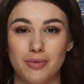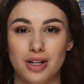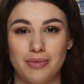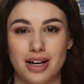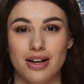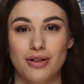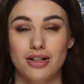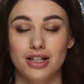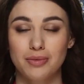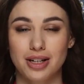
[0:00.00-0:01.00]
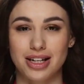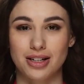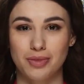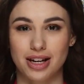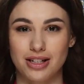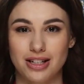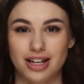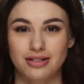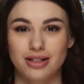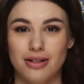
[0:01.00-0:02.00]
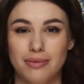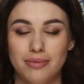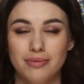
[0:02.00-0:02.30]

while Vondrousova is ranked 7.